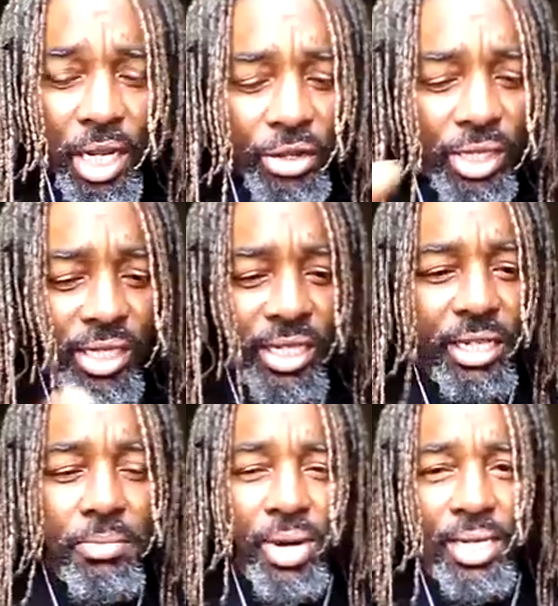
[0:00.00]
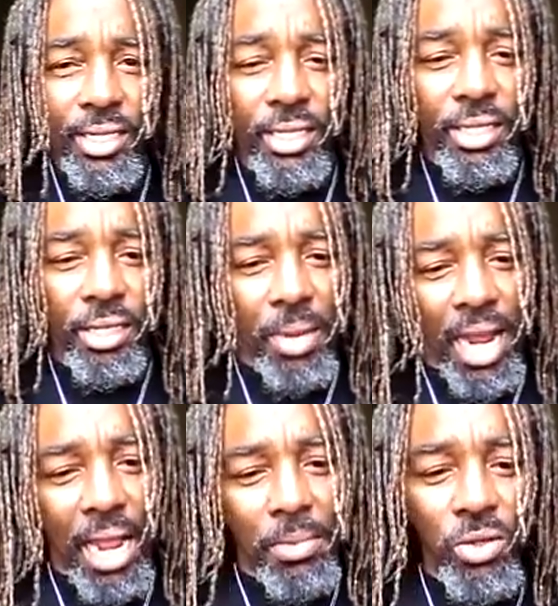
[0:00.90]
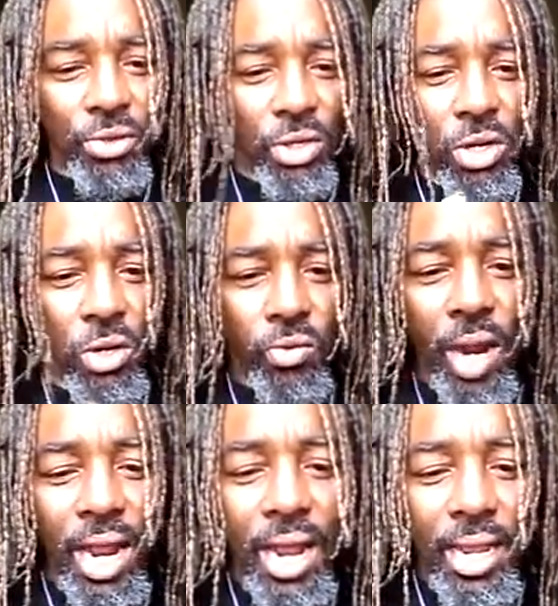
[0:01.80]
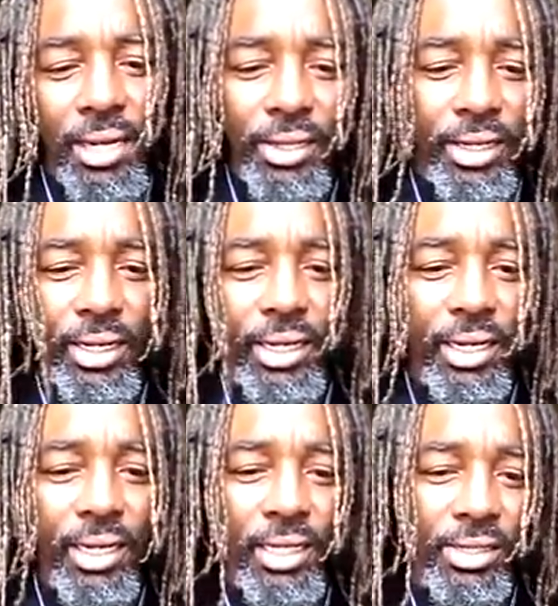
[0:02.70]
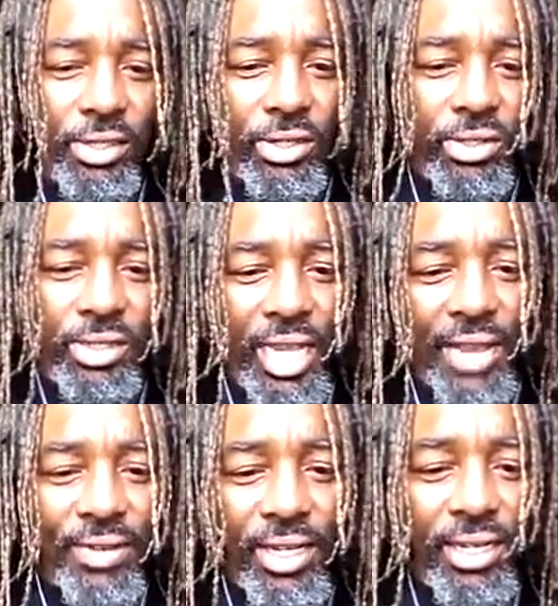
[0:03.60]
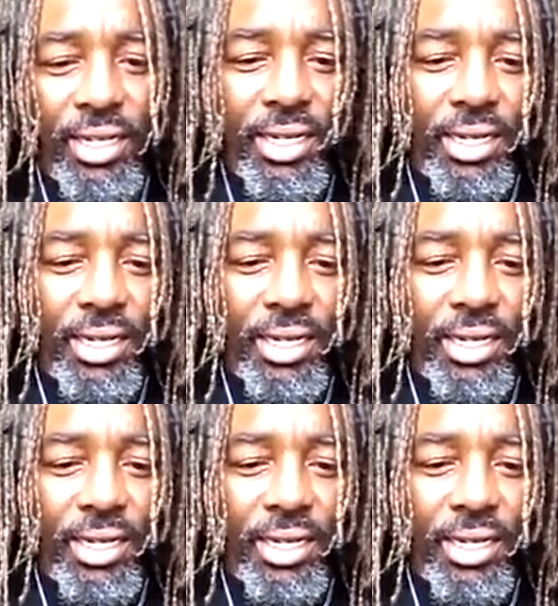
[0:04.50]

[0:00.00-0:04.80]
You can still embrace the Bible, the Quran, the uh, uh, Circle Seven,